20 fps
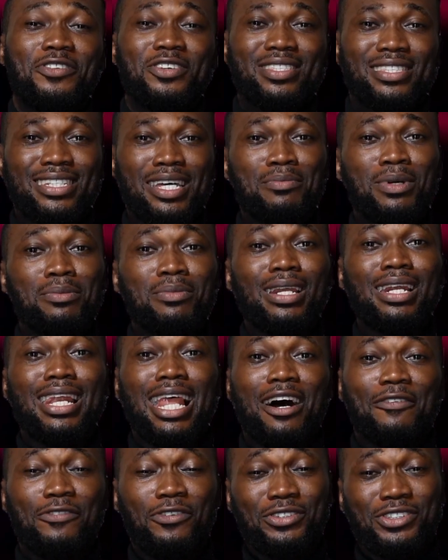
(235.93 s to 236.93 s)
first thing that made me
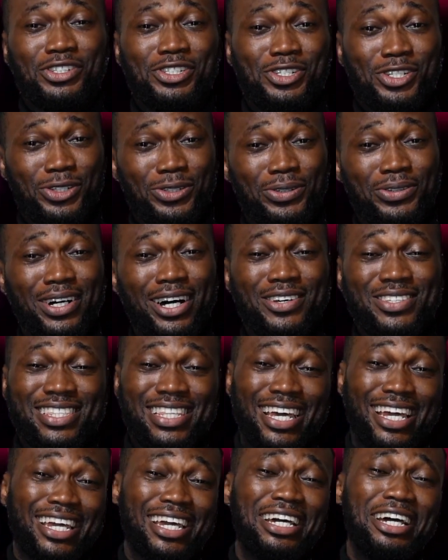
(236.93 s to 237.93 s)
laugh on the show. I was
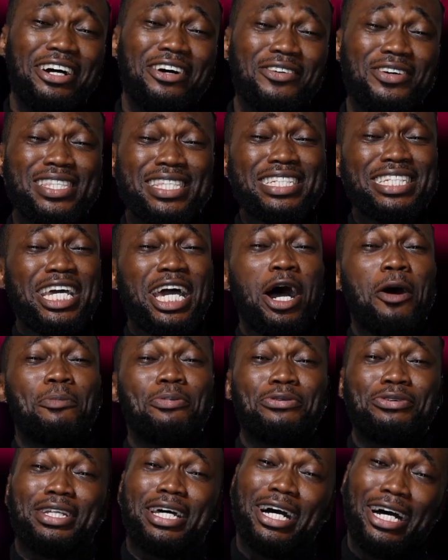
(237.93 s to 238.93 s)
like, wait till they
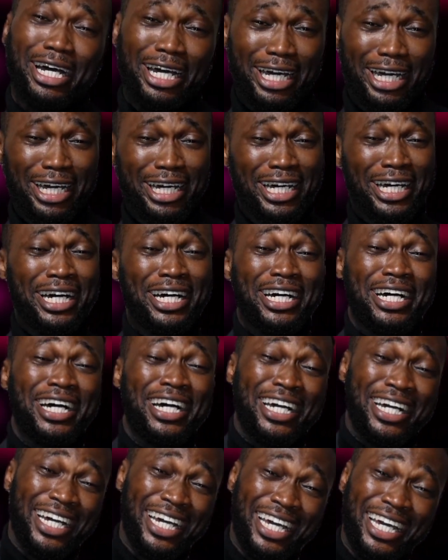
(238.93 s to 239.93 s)
happen now.
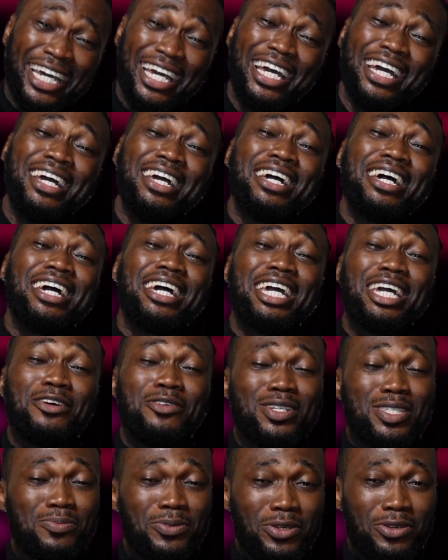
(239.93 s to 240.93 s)
It
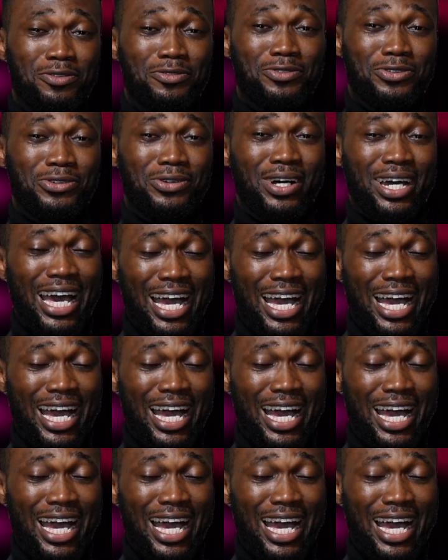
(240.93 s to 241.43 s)
was beautiful,